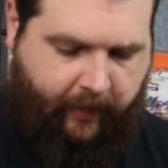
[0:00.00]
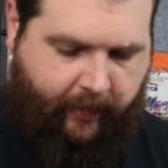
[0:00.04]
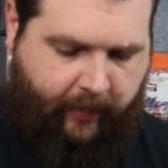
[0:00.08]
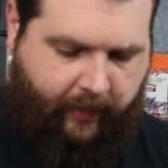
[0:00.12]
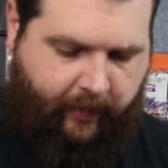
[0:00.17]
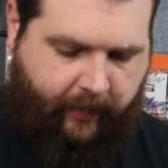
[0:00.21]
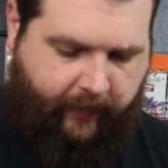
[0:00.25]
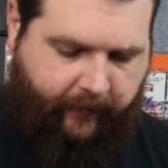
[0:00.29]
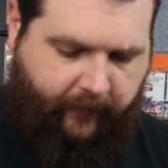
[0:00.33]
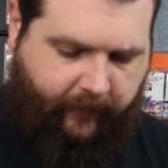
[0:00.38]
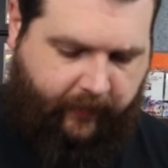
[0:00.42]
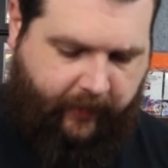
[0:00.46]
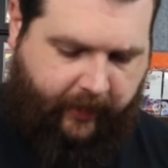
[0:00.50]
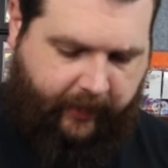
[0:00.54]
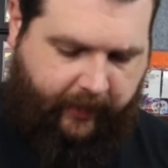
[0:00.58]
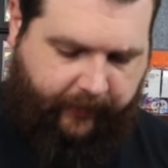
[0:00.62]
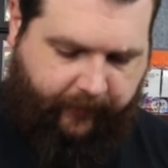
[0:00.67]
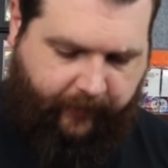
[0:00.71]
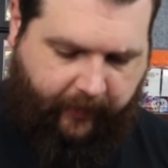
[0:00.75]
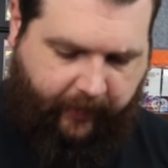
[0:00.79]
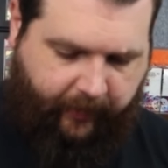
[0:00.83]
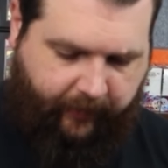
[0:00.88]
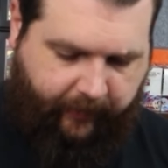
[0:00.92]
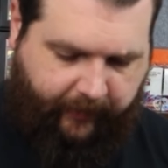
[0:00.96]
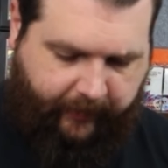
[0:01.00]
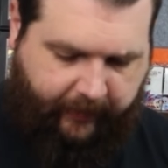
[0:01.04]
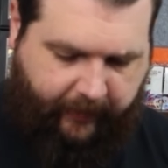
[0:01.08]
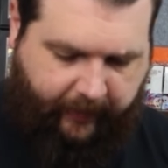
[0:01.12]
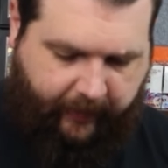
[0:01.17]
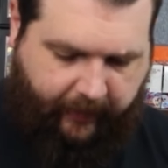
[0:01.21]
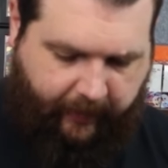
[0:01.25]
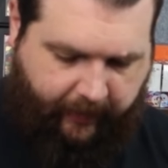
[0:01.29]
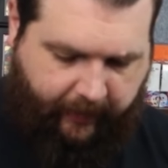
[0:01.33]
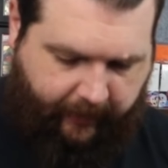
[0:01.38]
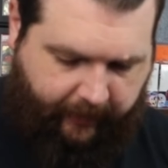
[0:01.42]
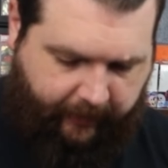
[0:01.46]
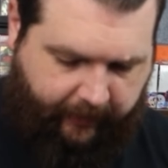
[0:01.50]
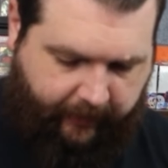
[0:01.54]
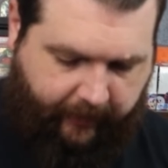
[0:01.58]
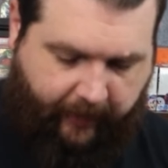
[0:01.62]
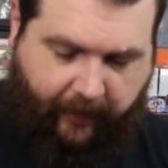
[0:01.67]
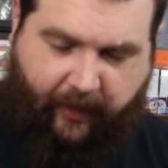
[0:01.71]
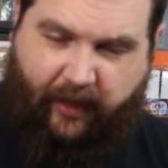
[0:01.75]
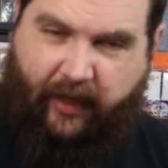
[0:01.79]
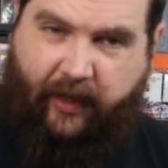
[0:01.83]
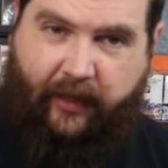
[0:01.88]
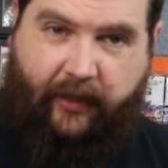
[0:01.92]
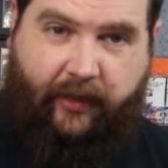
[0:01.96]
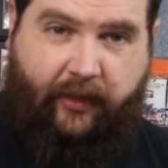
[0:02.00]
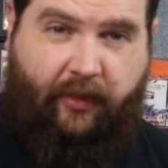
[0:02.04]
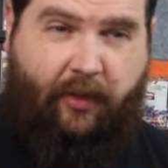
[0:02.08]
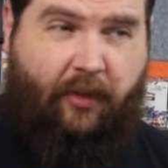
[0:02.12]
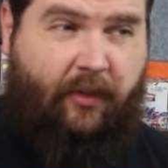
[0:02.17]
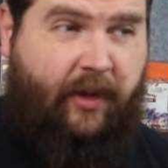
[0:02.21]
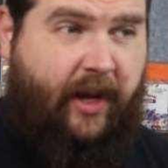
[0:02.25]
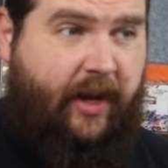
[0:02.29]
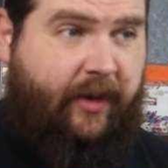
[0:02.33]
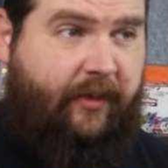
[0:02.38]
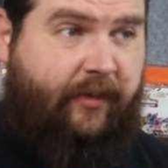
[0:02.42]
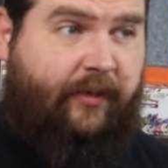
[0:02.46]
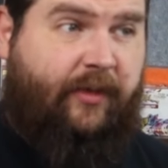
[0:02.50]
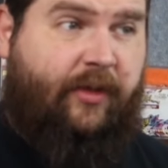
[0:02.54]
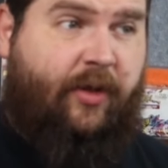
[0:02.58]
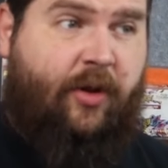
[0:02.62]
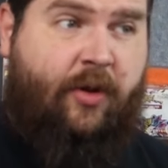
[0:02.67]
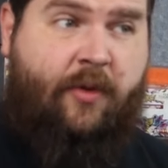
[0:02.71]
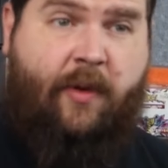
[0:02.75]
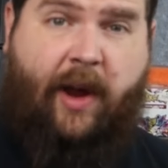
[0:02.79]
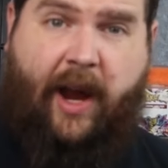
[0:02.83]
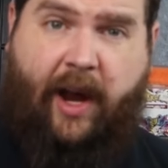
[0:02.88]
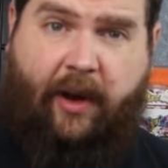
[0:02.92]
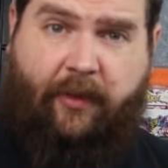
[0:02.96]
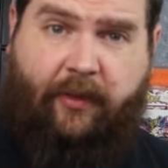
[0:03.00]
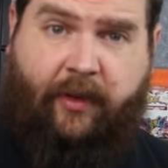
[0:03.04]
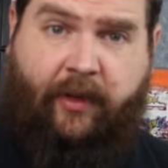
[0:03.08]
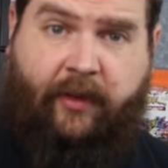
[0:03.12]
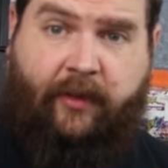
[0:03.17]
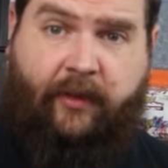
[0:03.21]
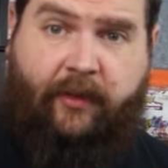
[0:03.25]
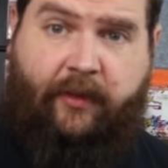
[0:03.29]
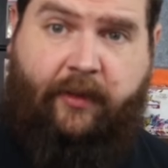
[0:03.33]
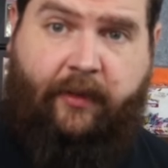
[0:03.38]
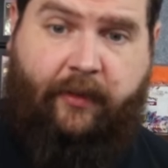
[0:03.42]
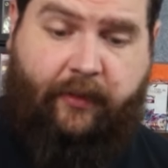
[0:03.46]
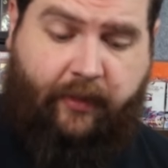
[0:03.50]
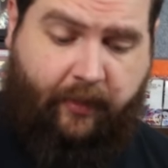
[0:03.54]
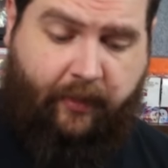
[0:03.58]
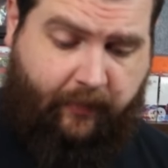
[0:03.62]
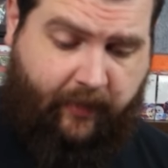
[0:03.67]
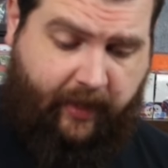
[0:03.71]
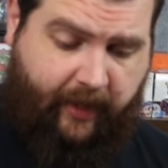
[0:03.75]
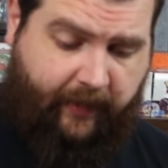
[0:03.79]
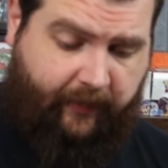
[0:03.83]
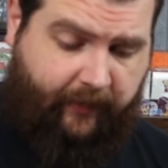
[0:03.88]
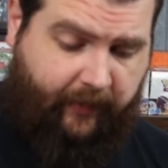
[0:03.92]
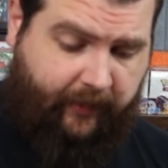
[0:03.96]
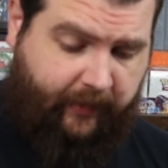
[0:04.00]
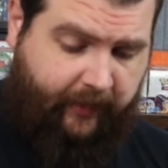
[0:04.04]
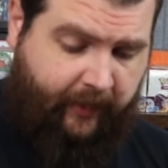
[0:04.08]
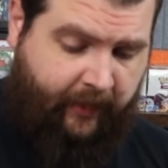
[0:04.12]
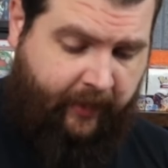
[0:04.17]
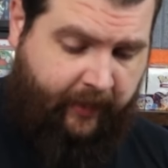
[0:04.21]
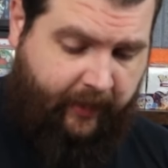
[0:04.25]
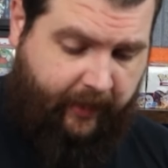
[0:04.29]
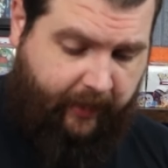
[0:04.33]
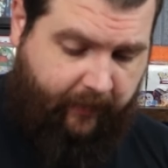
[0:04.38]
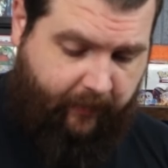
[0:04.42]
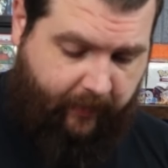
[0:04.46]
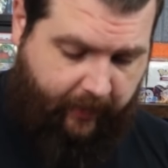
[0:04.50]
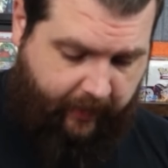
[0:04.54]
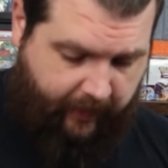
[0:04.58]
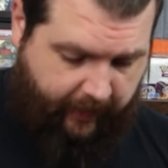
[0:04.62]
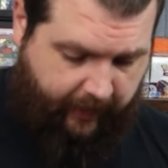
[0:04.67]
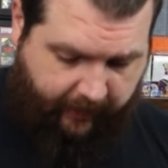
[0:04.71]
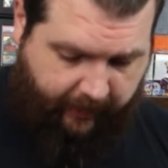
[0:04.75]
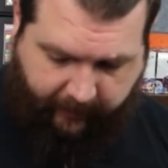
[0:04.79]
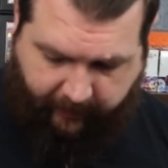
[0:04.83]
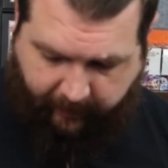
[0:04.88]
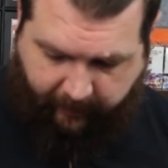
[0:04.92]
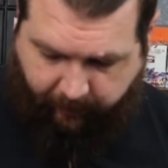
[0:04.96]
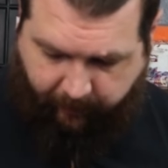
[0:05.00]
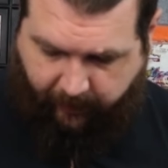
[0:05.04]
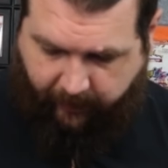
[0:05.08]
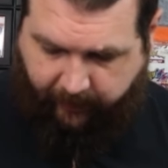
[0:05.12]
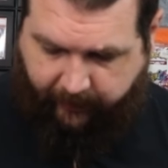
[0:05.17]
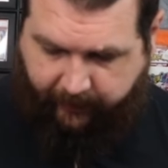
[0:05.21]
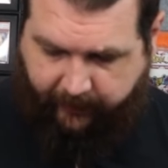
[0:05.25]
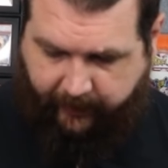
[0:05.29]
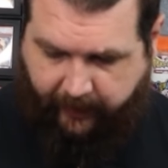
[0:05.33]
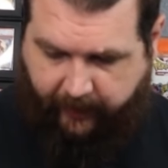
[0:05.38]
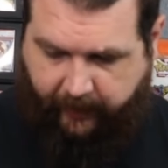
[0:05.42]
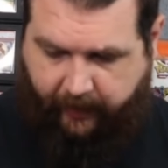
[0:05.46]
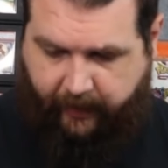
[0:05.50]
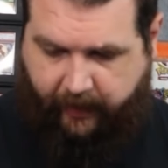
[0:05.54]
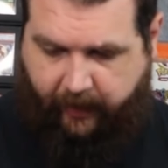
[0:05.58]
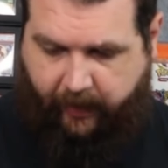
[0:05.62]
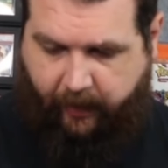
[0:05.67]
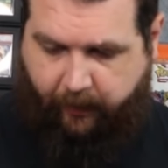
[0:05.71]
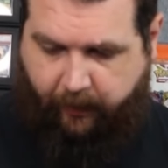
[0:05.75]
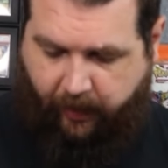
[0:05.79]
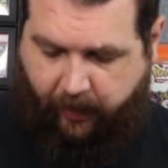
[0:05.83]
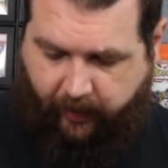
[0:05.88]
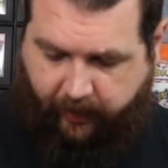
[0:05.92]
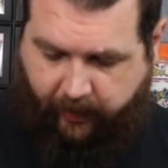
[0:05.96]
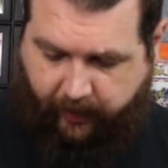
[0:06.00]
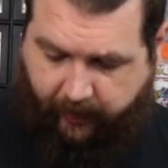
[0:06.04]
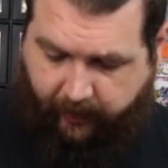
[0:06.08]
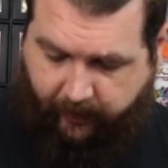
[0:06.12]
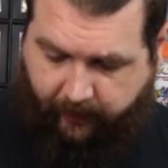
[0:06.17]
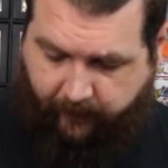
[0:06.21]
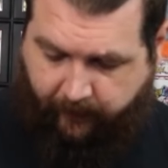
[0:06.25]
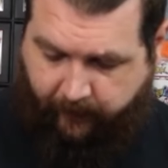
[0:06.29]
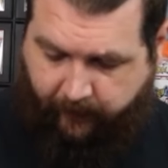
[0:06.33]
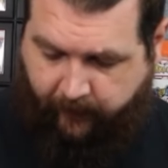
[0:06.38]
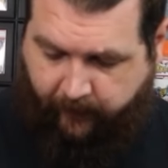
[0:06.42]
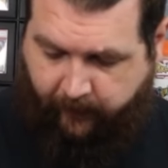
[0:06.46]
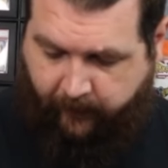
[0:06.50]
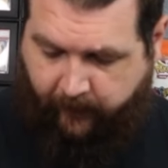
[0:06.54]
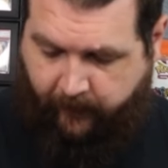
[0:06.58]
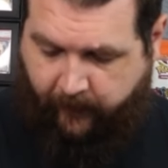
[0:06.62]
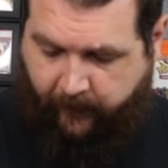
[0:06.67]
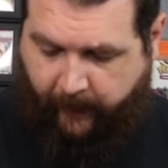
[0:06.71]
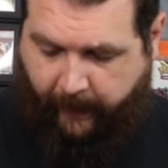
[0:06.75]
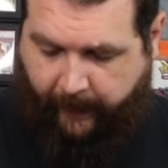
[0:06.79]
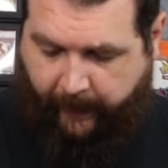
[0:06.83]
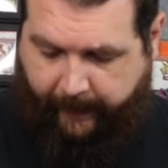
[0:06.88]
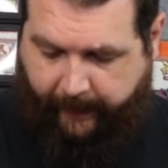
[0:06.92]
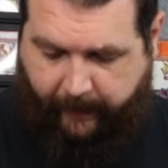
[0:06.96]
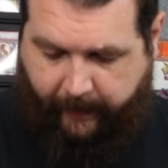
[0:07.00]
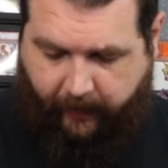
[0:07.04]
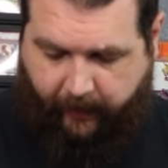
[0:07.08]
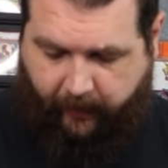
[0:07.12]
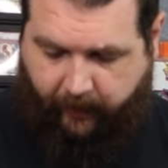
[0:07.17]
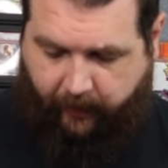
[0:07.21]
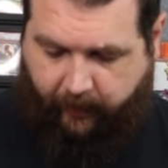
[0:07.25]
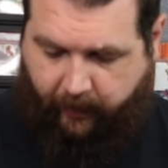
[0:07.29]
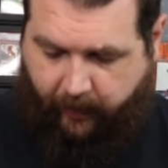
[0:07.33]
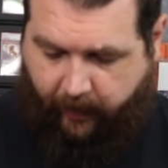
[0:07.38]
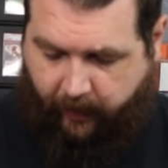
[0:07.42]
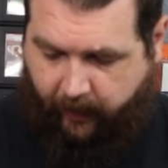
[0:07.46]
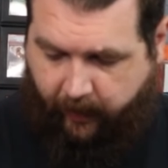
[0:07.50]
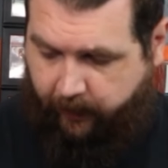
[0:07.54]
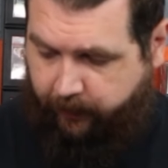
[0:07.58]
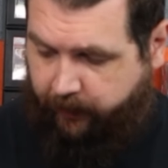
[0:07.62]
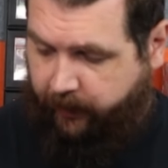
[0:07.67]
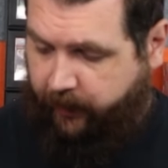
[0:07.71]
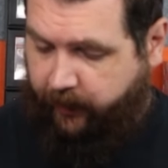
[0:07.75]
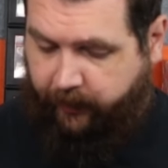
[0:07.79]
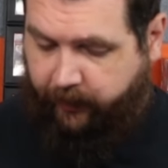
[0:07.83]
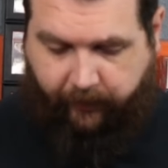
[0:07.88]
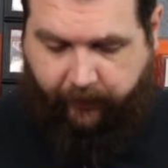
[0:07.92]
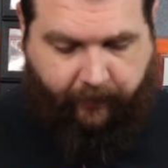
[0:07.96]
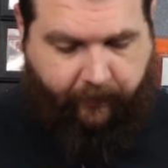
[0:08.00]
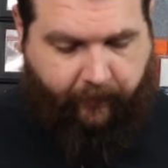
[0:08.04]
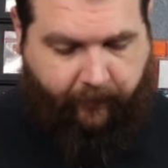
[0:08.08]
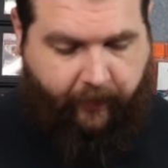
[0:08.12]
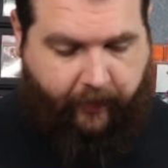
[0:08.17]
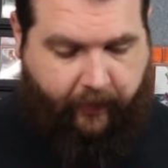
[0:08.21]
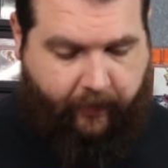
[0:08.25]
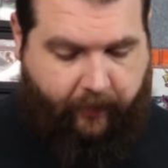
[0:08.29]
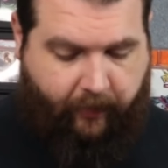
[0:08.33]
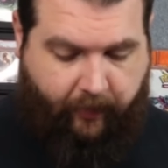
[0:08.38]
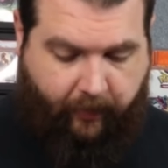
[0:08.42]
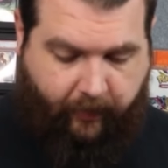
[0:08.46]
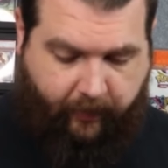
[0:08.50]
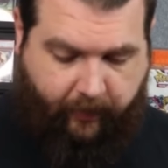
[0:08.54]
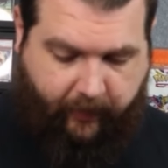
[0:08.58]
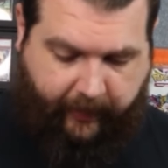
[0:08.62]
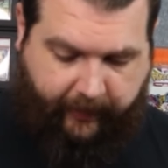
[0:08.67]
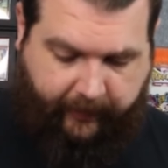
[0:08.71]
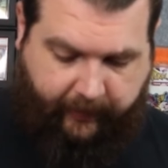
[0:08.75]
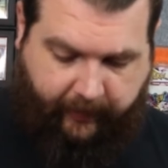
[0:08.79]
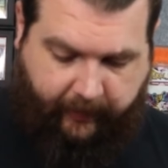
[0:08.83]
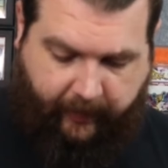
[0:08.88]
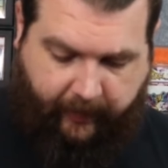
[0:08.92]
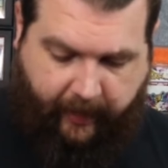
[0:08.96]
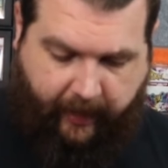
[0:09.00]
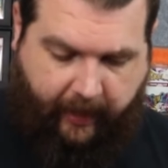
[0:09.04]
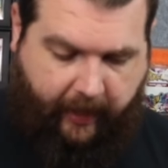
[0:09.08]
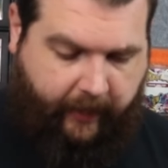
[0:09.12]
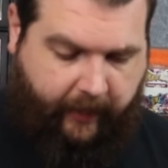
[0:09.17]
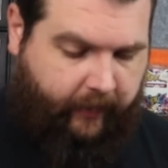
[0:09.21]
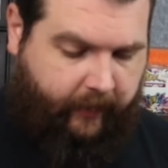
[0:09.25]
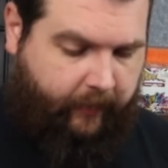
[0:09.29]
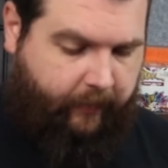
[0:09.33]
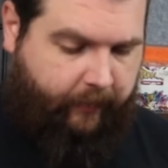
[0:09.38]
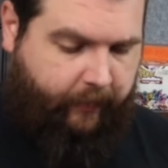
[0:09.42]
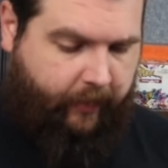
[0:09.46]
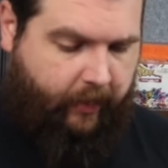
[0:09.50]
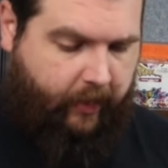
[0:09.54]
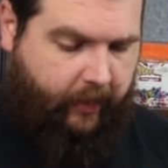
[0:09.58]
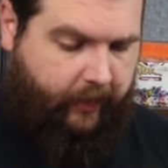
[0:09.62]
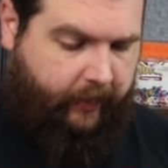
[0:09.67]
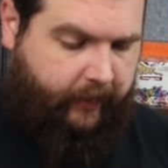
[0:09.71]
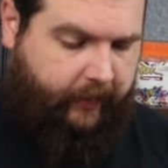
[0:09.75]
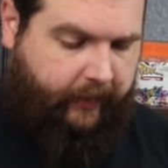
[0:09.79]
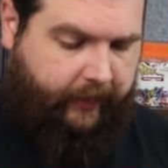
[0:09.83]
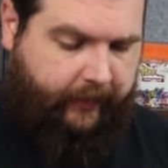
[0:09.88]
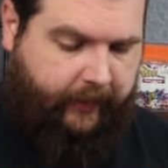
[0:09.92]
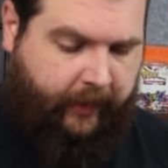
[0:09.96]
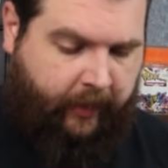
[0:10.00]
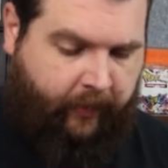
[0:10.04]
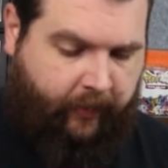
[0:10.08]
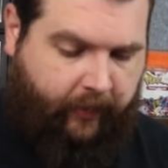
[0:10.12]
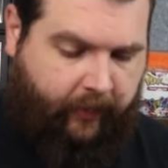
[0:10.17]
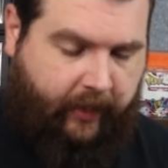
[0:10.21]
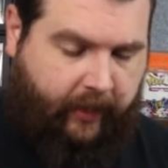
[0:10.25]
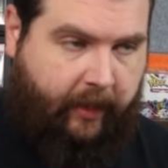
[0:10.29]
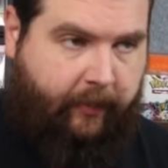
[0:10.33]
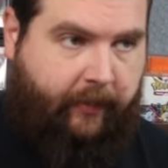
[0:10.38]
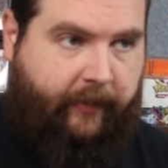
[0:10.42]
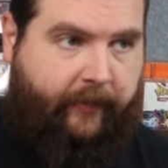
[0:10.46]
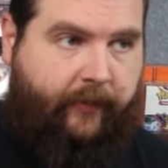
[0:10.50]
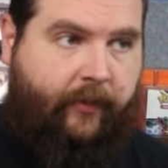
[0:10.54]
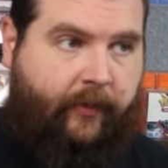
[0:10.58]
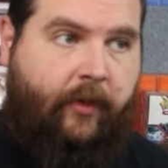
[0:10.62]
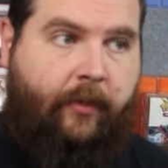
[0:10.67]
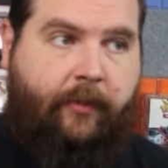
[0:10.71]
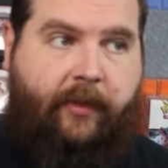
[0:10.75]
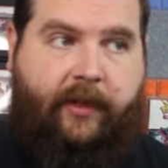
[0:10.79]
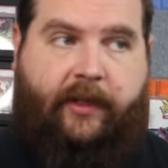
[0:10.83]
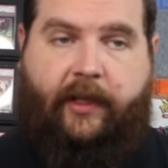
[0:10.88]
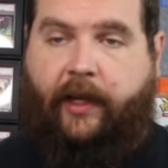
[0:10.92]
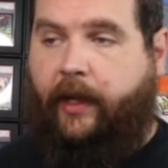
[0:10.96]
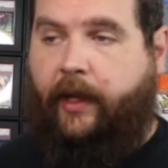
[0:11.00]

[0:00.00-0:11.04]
If you guys were interested in this, I think it's sold out in 2 hours. So we'll have to see like what it ends up on the secondary market. But this was really cool. Like I said, I hadn't bought a Secret Lair before besides